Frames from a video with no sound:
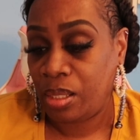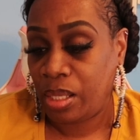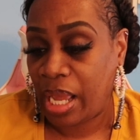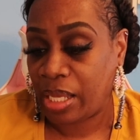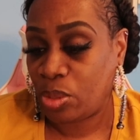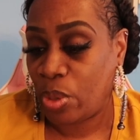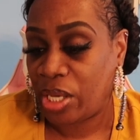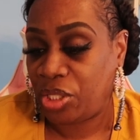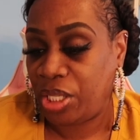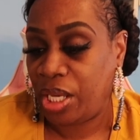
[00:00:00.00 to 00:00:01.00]
Next
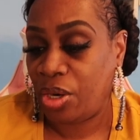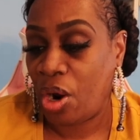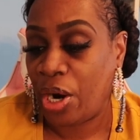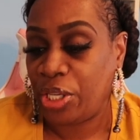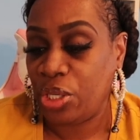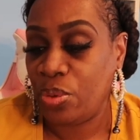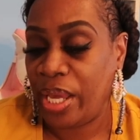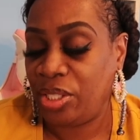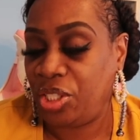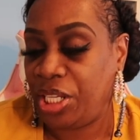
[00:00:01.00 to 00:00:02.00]
question. Are you
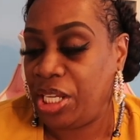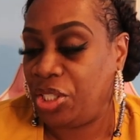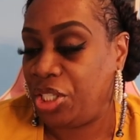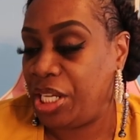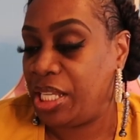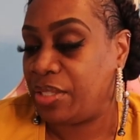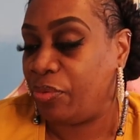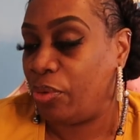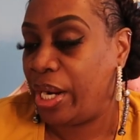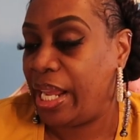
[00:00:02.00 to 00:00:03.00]
and Cheek Cheek's
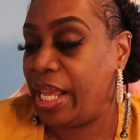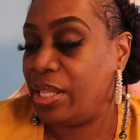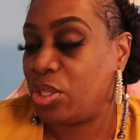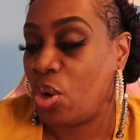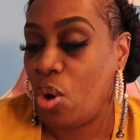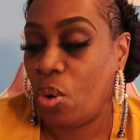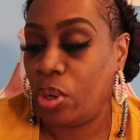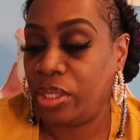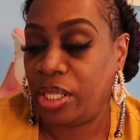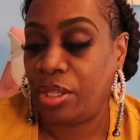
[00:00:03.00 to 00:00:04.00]
friends
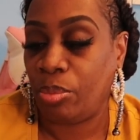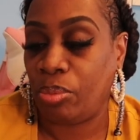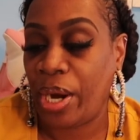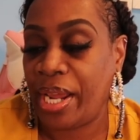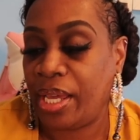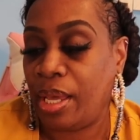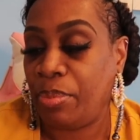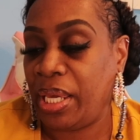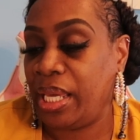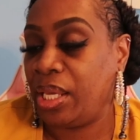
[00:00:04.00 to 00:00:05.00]
or did the
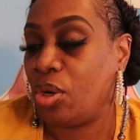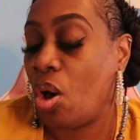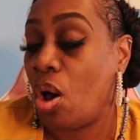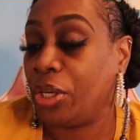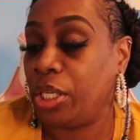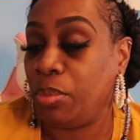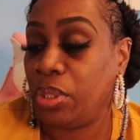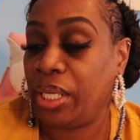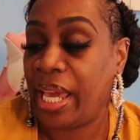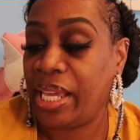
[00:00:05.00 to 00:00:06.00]
breakup end all
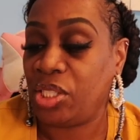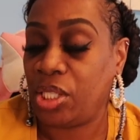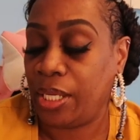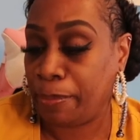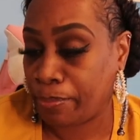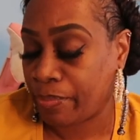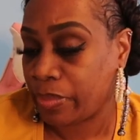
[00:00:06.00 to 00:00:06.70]
communication?